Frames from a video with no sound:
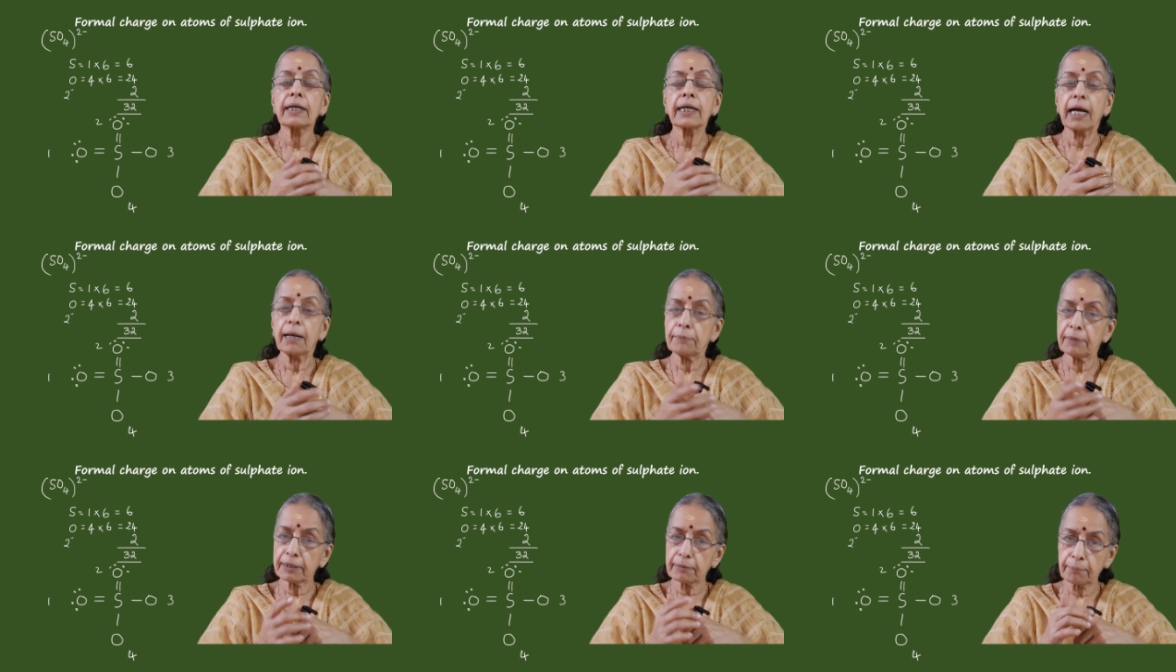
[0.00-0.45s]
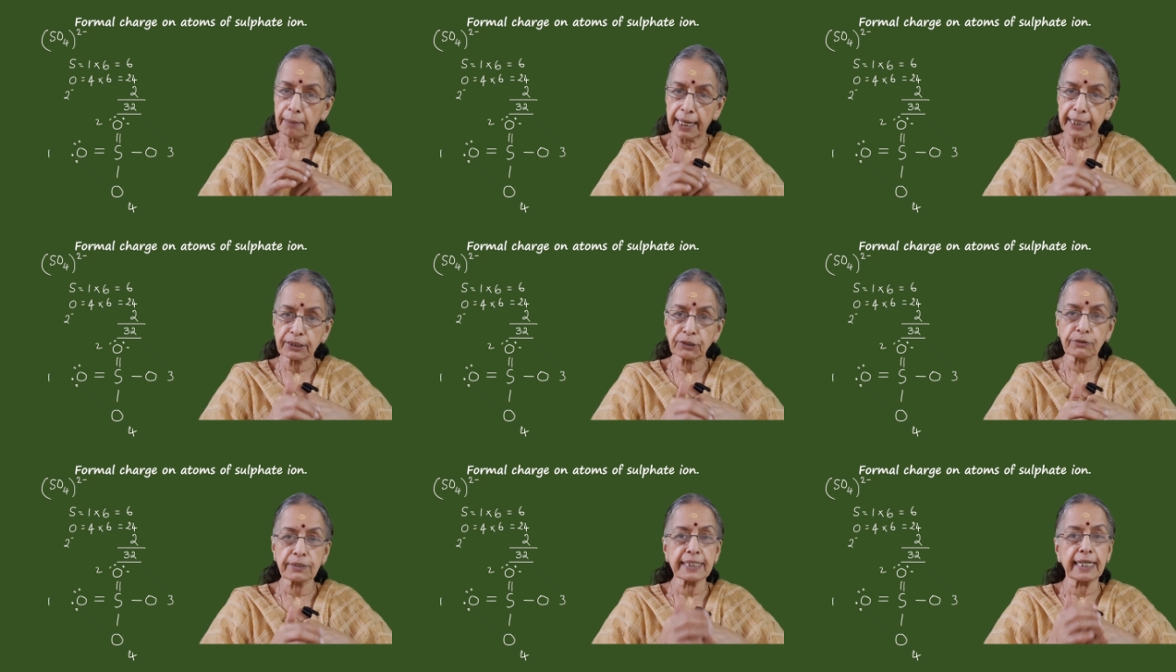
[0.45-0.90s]
Coming
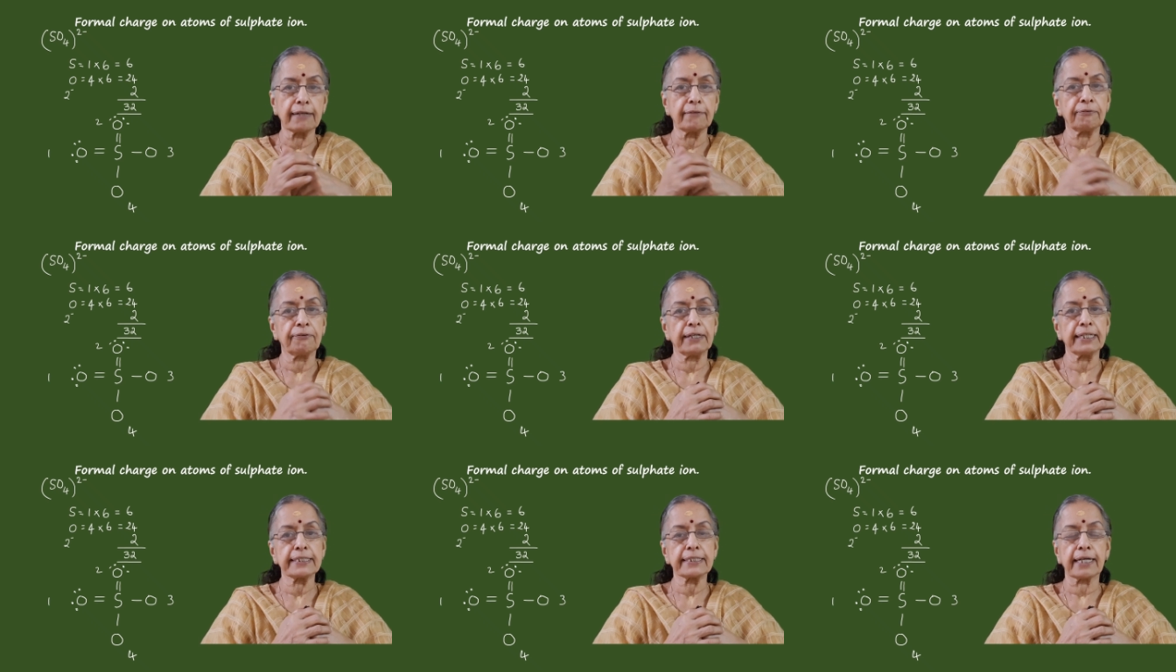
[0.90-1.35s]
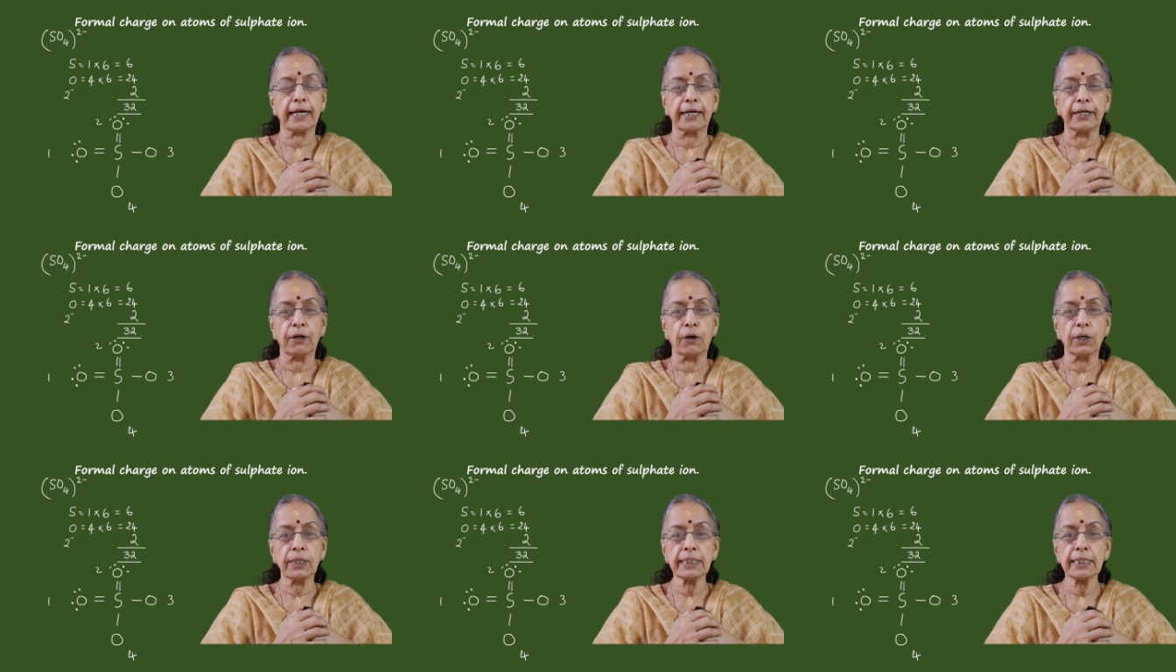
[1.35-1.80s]
back to sulfate
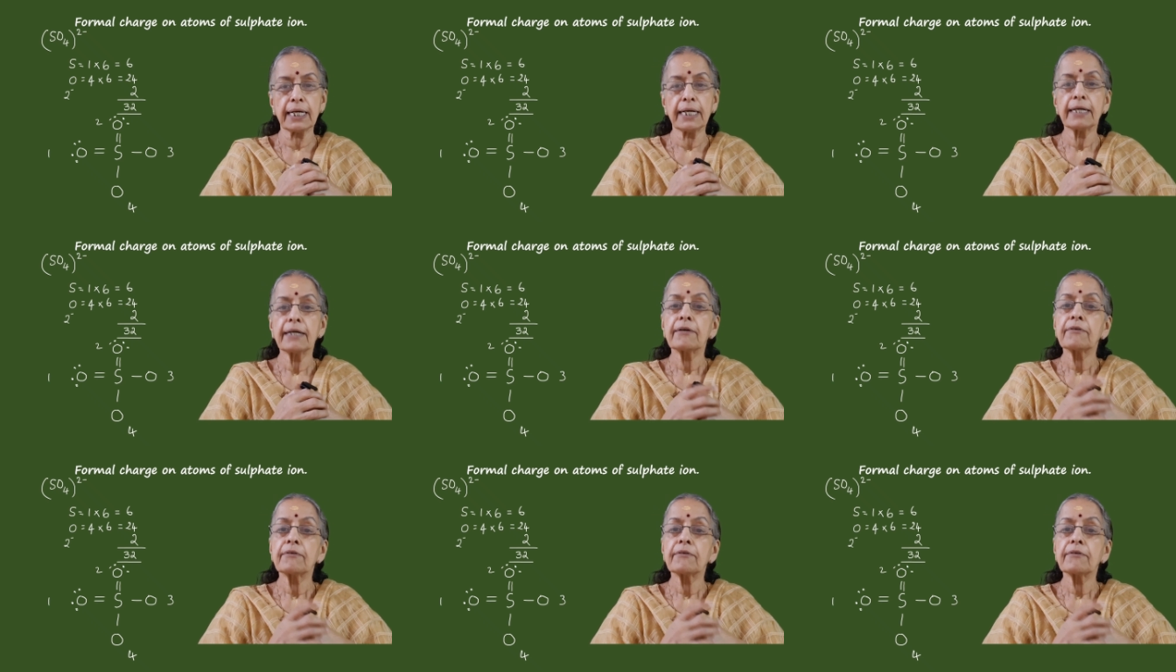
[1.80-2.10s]
ion,